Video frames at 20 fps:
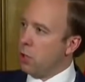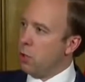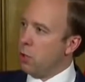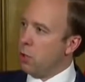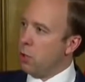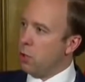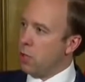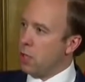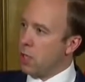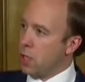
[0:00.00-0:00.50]

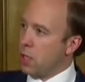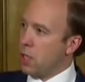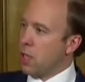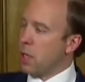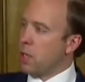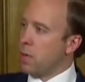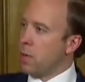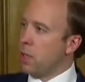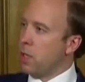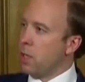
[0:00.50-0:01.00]
whose
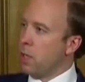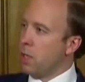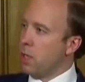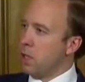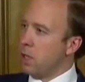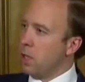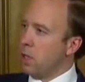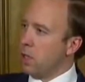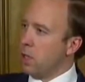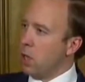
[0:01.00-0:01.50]
assessment
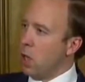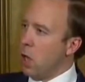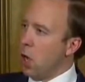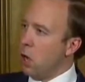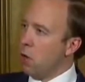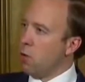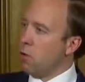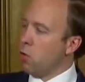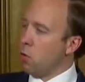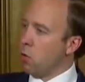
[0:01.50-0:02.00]
is that the
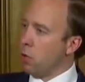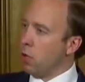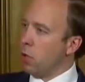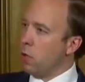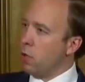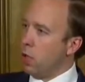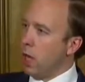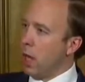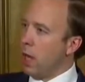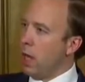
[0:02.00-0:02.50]
overall
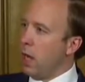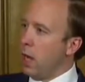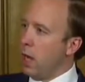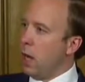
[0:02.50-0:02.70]
UK